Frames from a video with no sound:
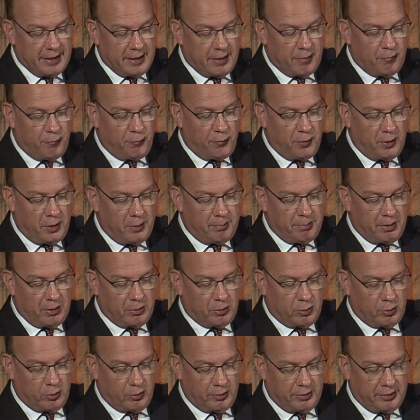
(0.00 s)
verbal
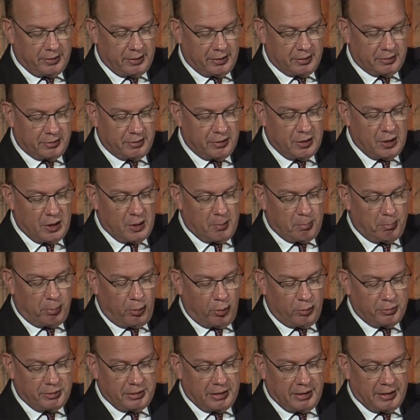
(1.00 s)
conduct
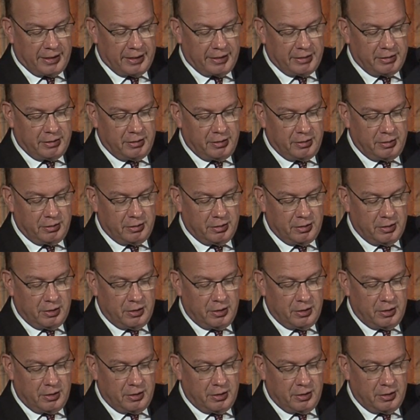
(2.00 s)
borderlining